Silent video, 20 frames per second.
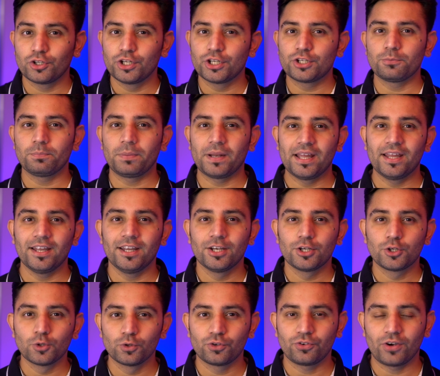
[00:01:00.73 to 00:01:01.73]
you need to play
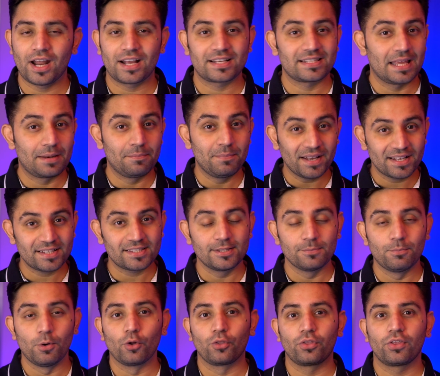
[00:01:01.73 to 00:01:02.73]
two tracks and mix
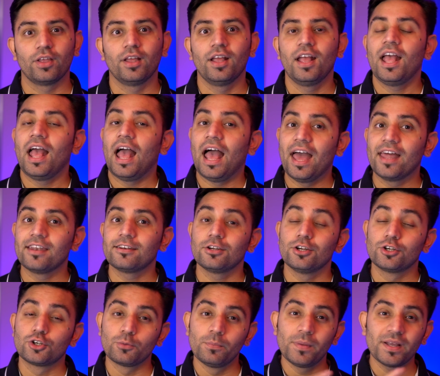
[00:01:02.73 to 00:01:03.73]
the both.
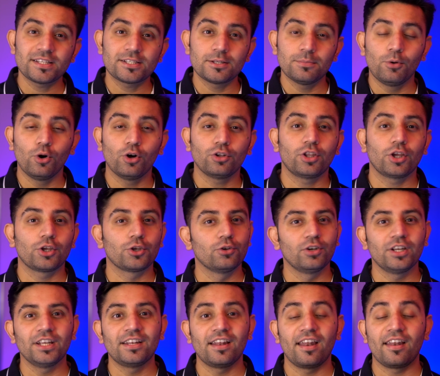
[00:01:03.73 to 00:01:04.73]
And to mix the both, you
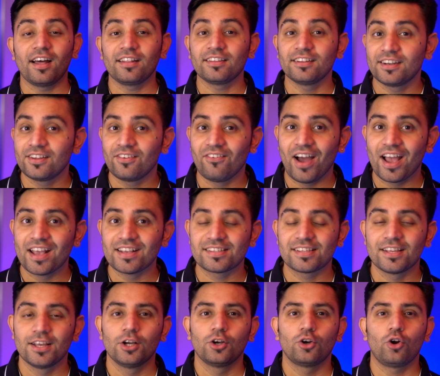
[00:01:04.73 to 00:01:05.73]
need another
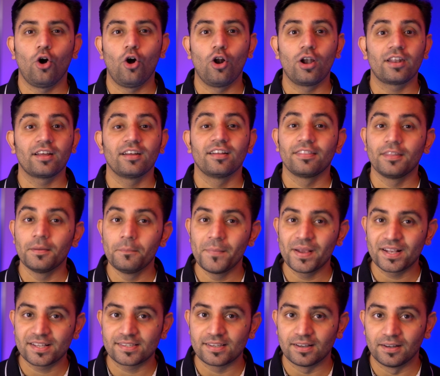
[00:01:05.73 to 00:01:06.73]
device called the
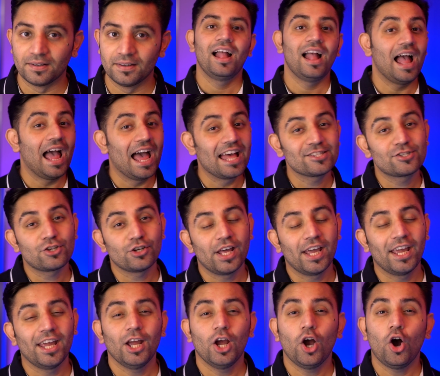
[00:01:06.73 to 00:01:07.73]
mixer. And
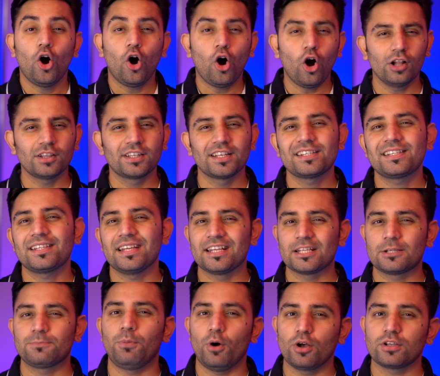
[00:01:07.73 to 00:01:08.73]
today, all this
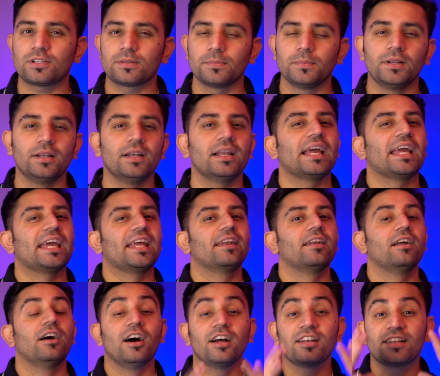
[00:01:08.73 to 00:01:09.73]
is possible
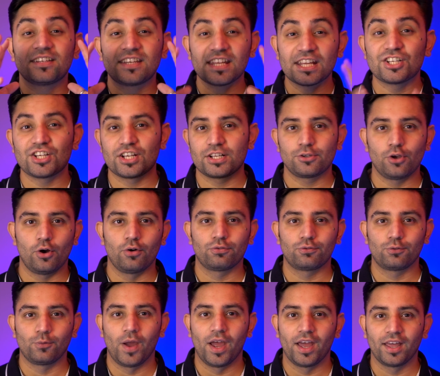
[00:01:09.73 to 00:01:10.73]
in a DJ
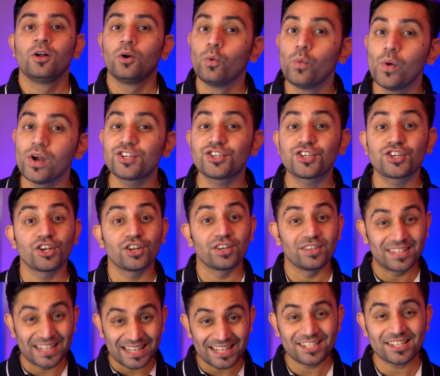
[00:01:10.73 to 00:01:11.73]
software. Which
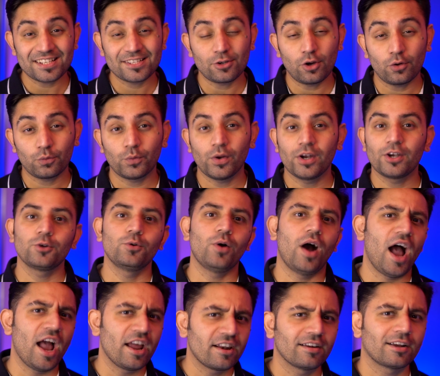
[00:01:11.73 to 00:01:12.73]
DJ software do
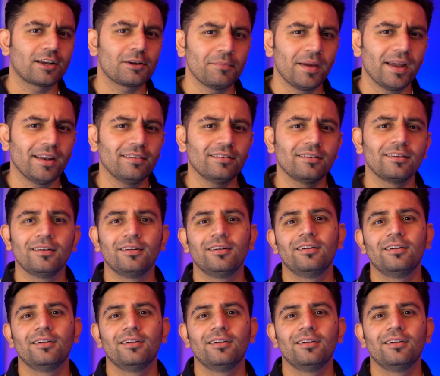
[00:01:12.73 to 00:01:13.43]
I recommend?